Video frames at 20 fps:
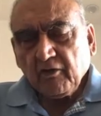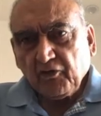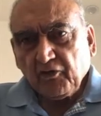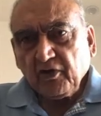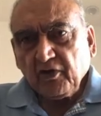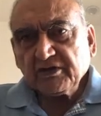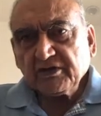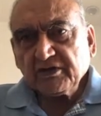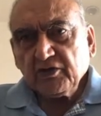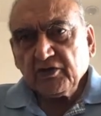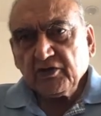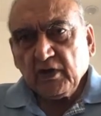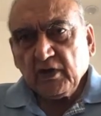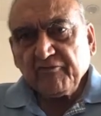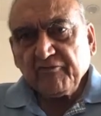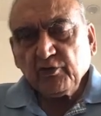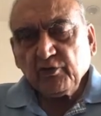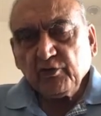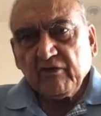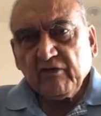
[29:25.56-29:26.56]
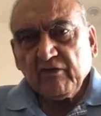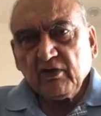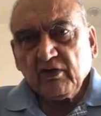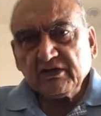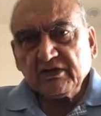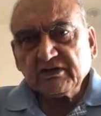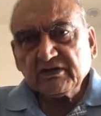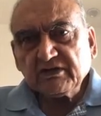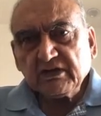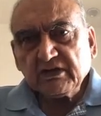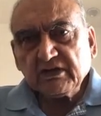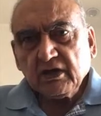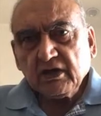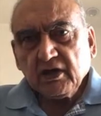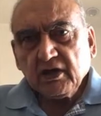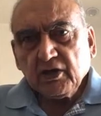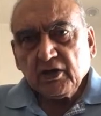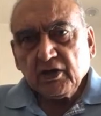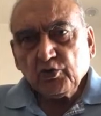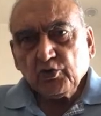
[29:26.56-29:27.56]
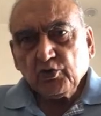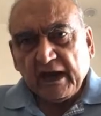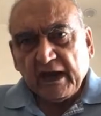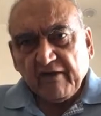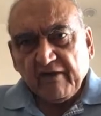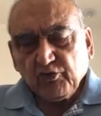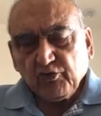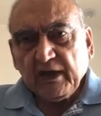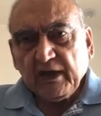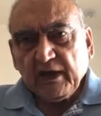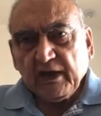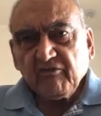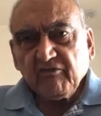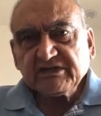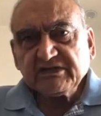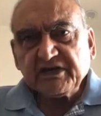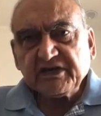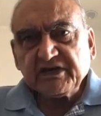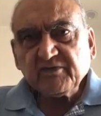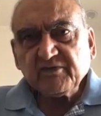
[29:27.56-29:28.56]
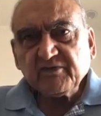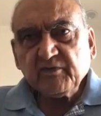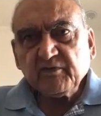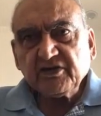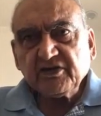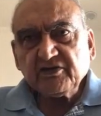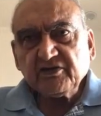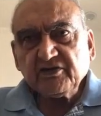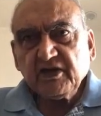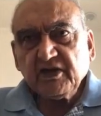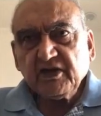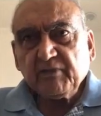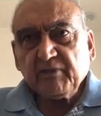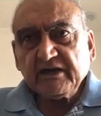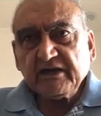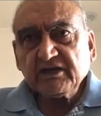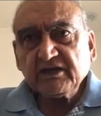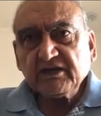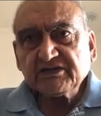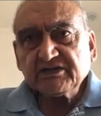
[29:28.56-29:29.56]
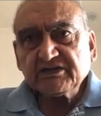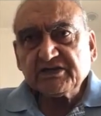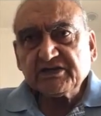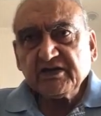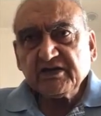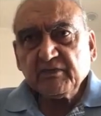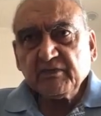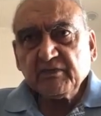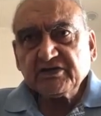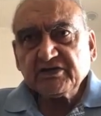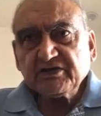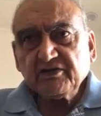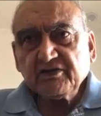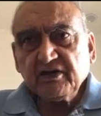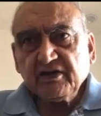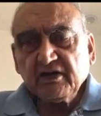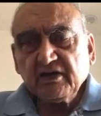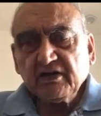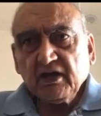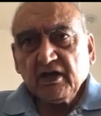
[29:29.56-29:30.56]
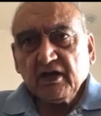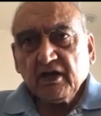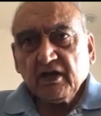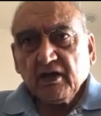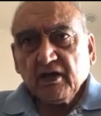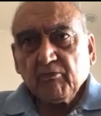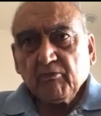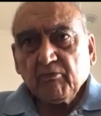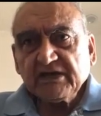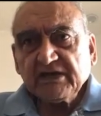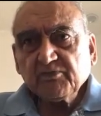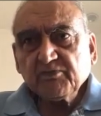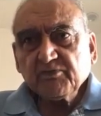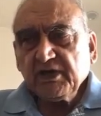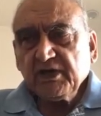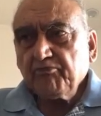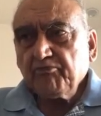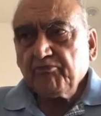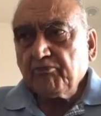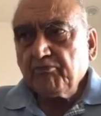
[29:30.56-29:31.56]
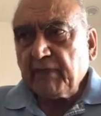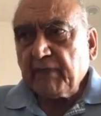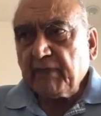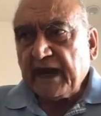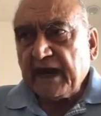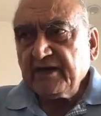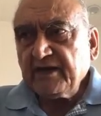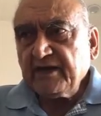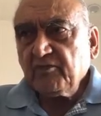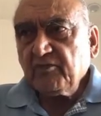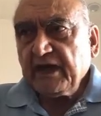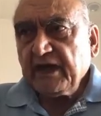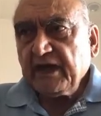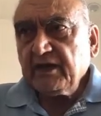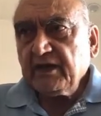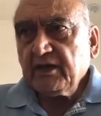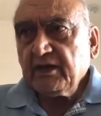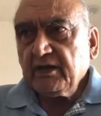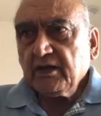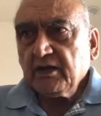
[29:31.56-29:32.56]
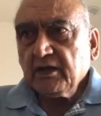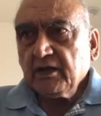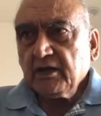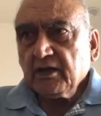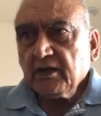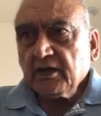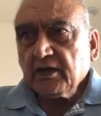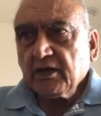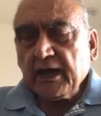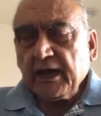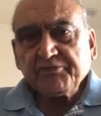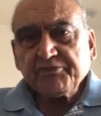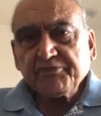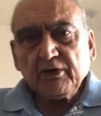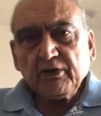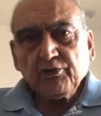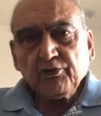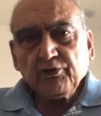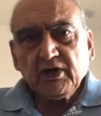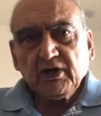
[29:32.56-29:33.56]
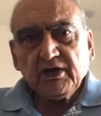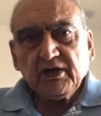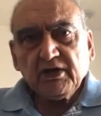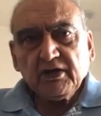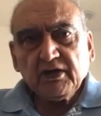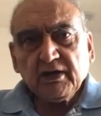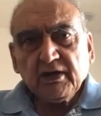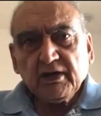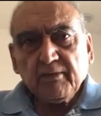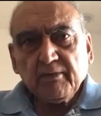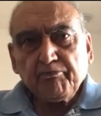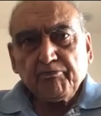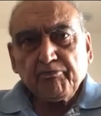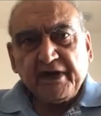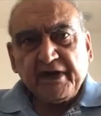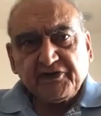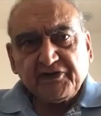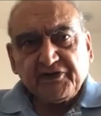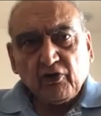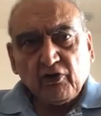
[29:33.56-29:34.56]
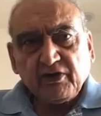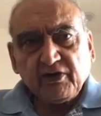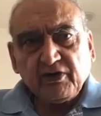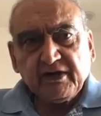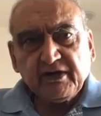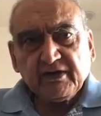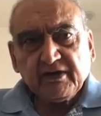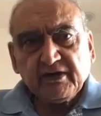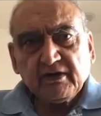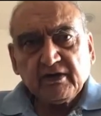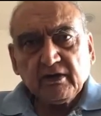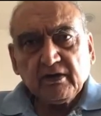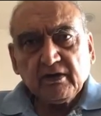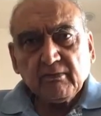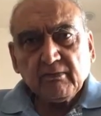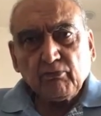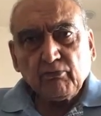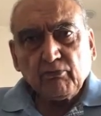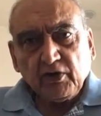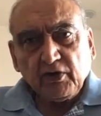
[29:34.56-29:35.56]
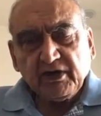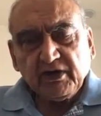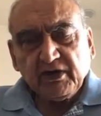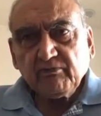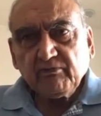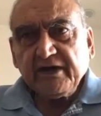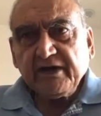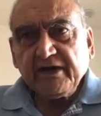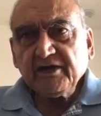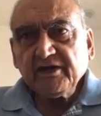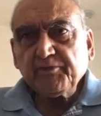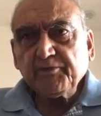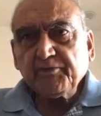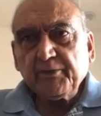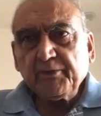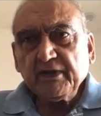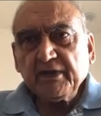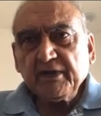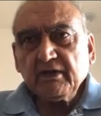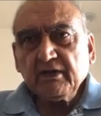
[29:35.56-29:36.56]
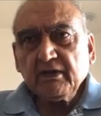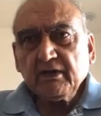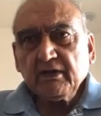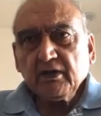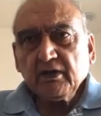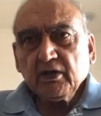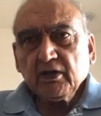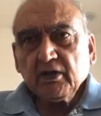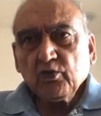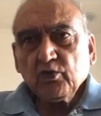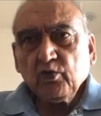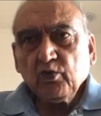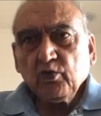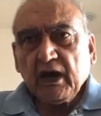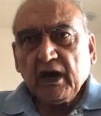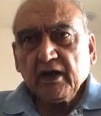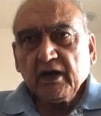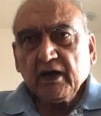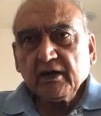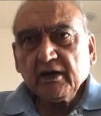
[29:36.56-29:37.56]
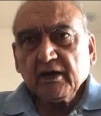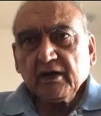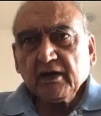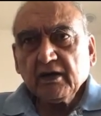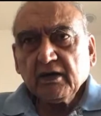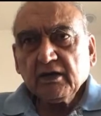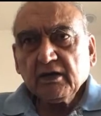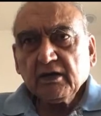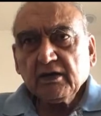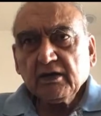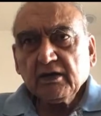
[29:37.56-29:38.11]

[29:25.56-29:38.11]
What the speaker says: Of course, you have to have all this. You have to have a state machinery, but the state machinery must be manned by absolutely patriotic, modern-minded people who are